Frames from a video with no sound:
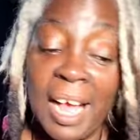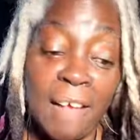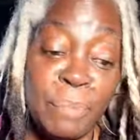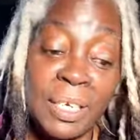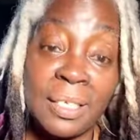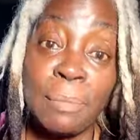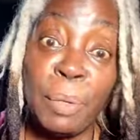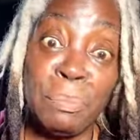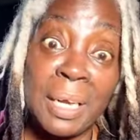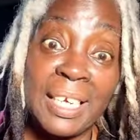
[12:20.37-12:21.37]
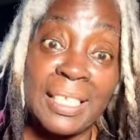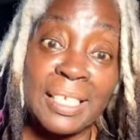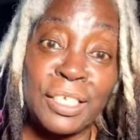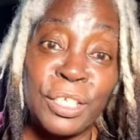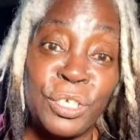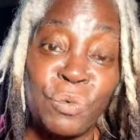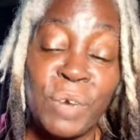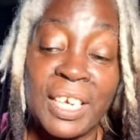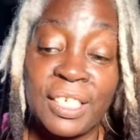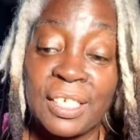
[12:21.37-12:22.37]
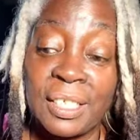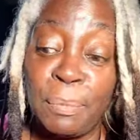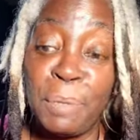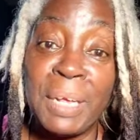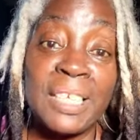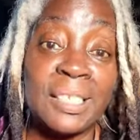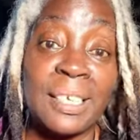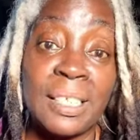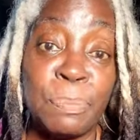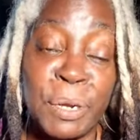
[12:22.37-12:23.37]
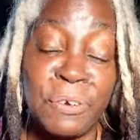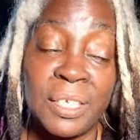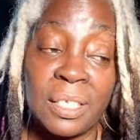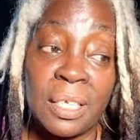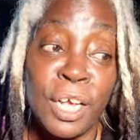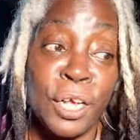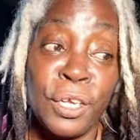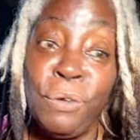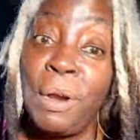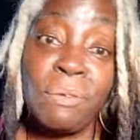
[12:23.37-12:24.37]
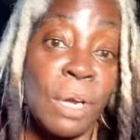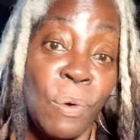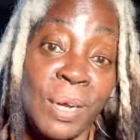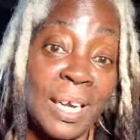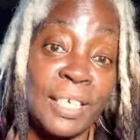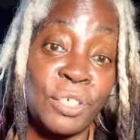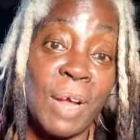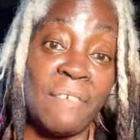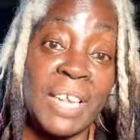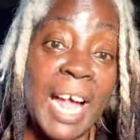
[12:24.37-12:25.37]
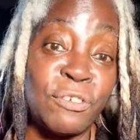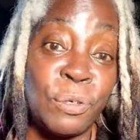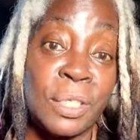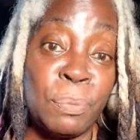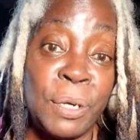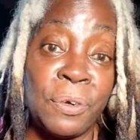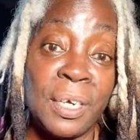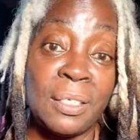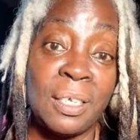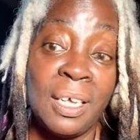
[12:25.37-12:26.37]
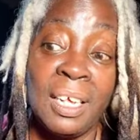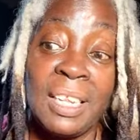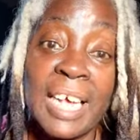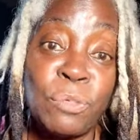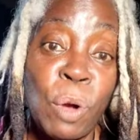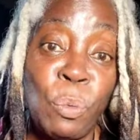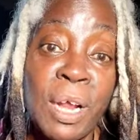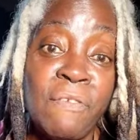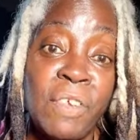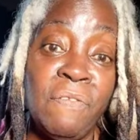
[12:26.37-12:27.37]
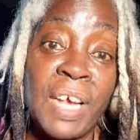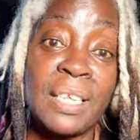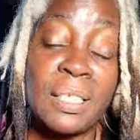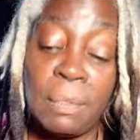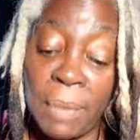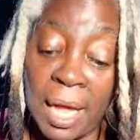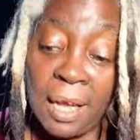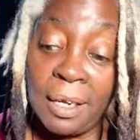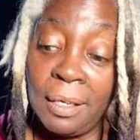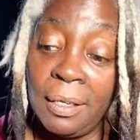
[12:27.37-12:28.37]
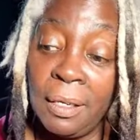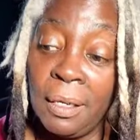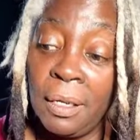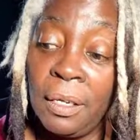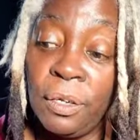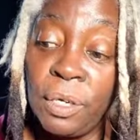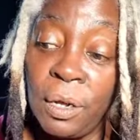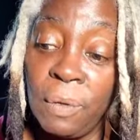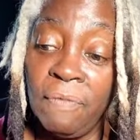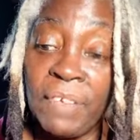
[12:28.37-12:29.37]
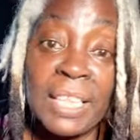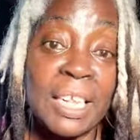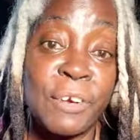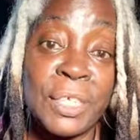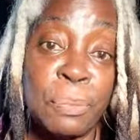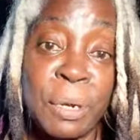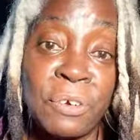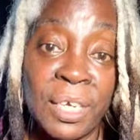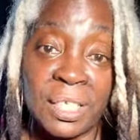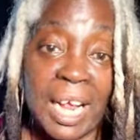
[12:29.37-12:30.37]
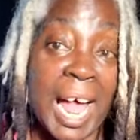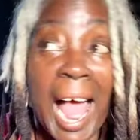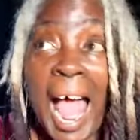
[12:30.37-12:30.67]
I've been in some amazing situations, some amazing experiences. You don't know unless you have the actual experience. That's why whenever you vet somebody, you know, vet their experience. Now,